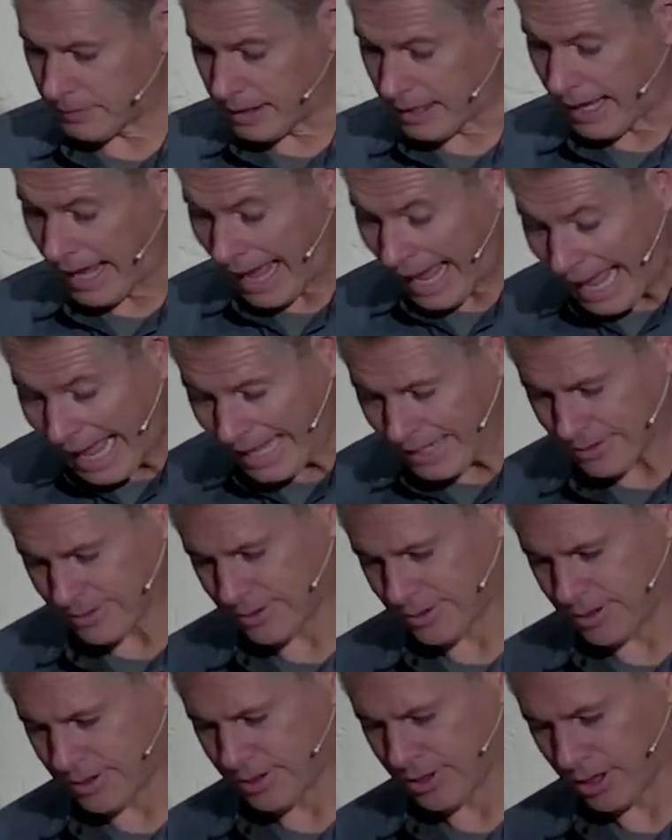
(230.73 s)
and
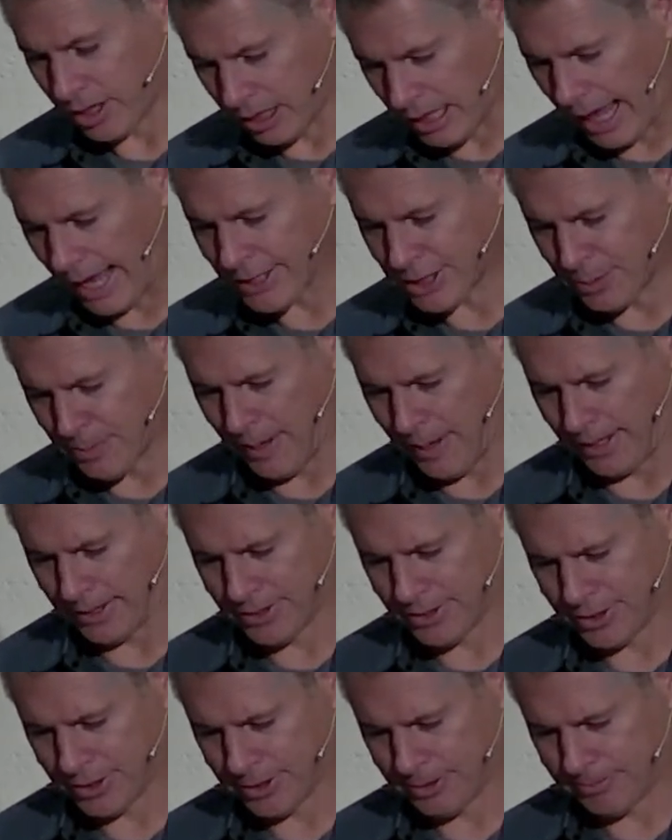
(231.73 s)
her
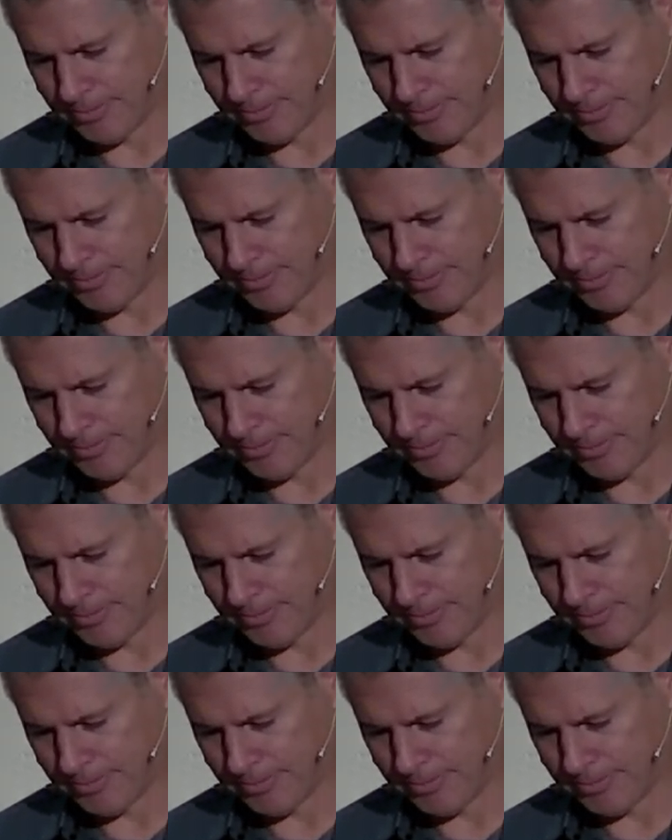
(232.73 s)
classmates?